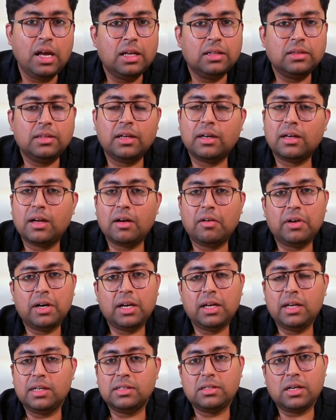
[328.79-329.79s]
the
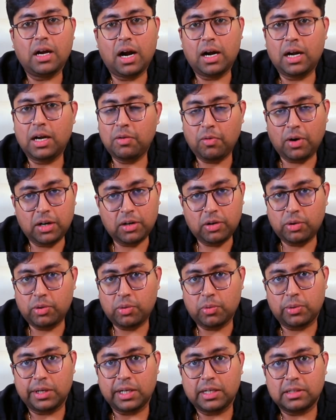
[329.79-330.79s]
recovery is hardly 1 to
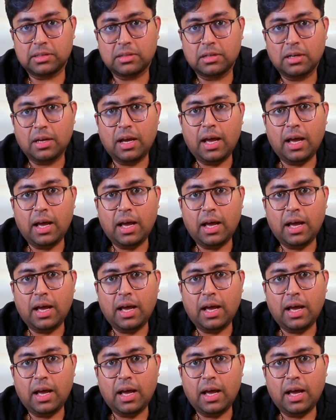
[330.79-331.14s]
2 days.